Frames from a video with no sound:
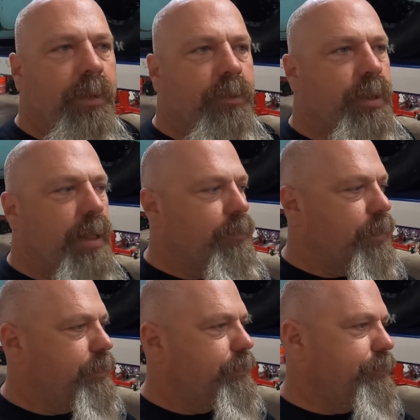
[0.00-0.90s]
They're sending,
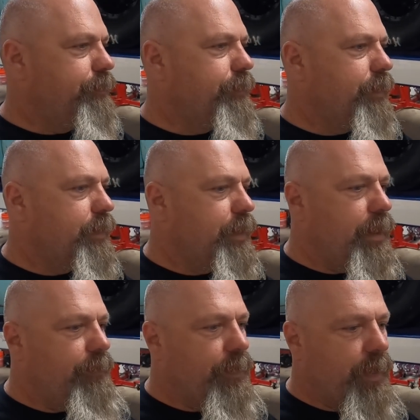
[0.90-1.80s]
we didn't
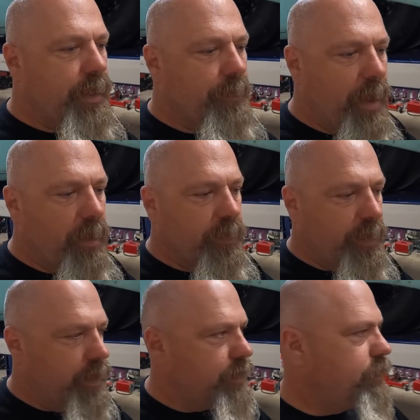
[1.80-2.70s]
even think about
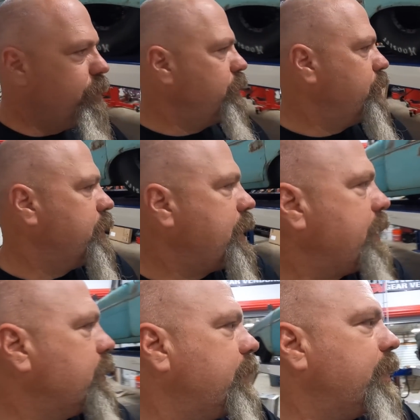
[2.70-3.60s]
the, I
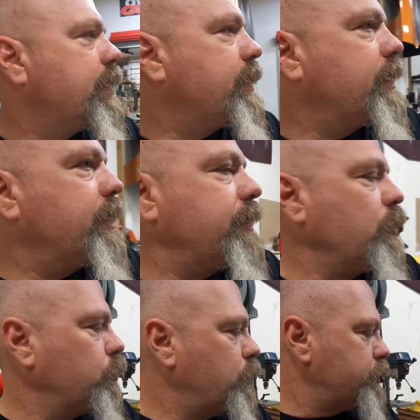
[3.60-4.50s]
don't know, the
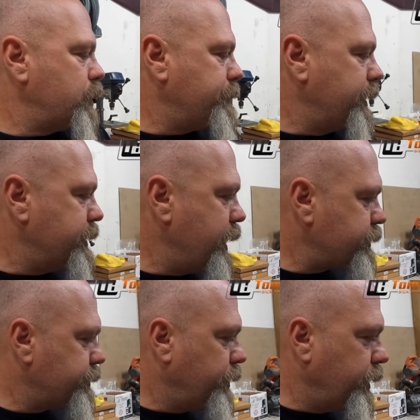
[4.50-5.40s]
old one's on my
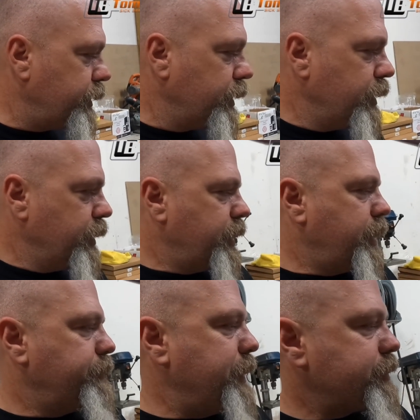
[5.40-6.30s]
desk, but
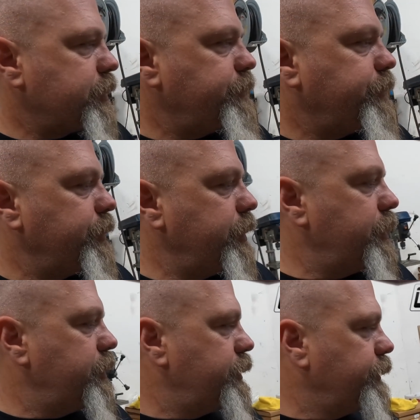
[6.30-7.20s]
basically for
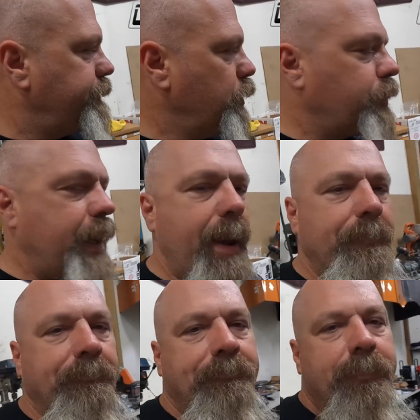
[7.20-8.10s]
the fuel
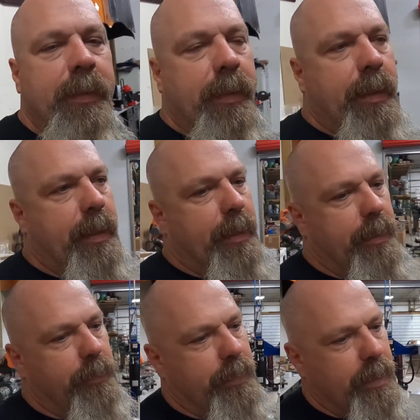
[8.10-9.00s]
cap
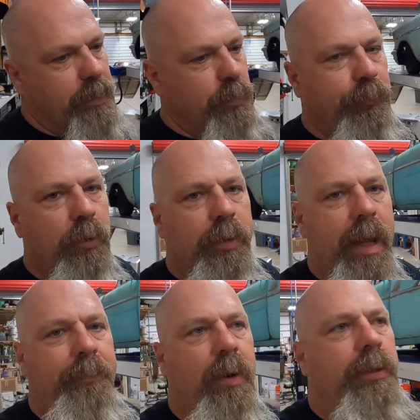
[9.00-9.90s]
and getting a new fuel
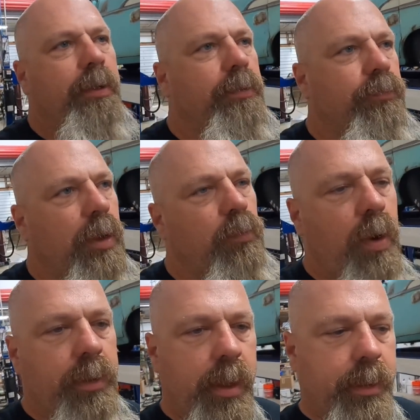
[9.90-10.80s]
cap on, they're going to run
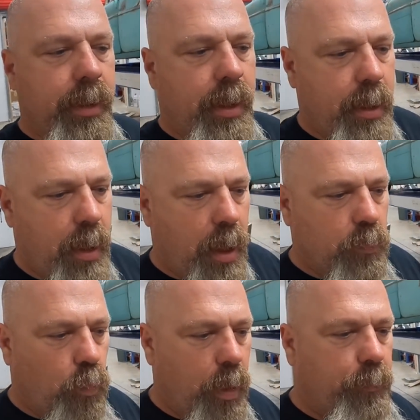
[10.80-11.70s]
one like
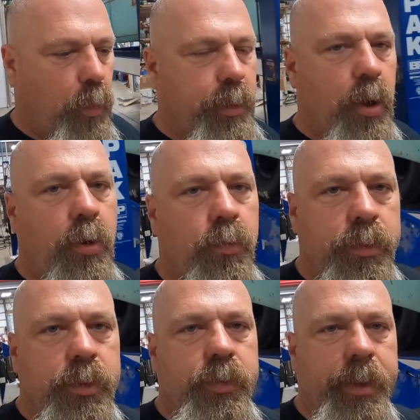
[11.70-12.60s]
on 1.0,
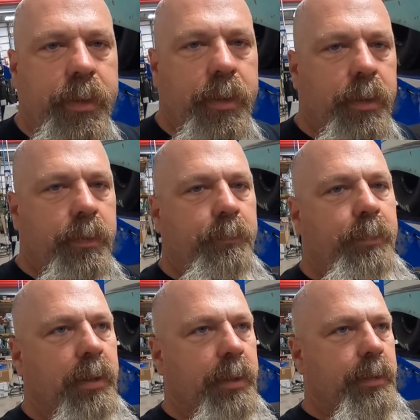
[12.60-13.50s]
which is like the
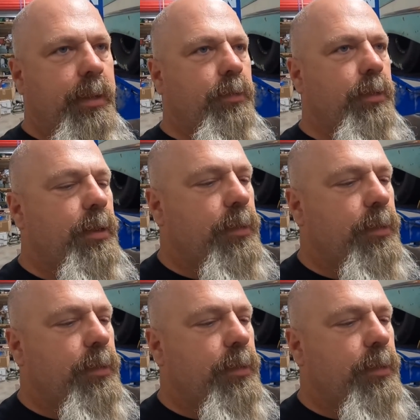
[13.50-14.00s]
billet deal.